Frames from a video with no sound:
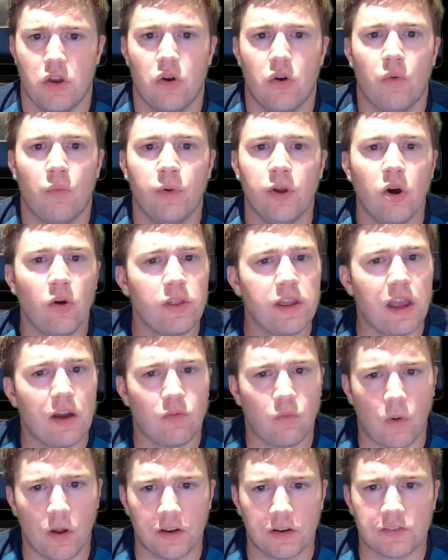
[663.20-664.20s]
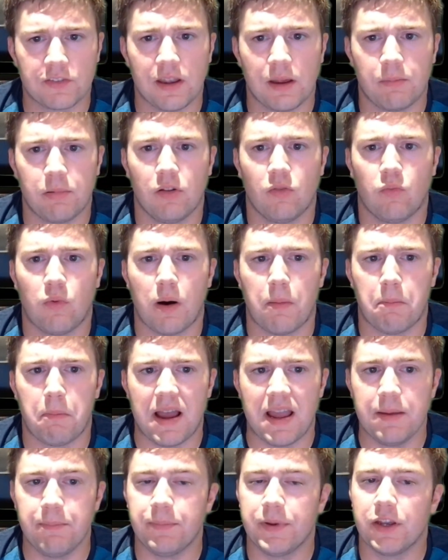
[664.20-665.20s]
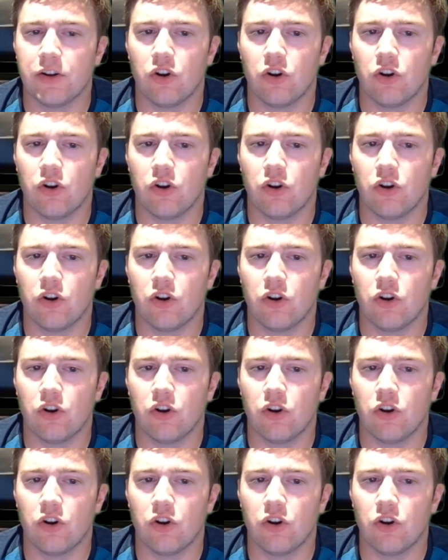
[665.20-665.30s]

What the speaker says: We only have one example of what might be an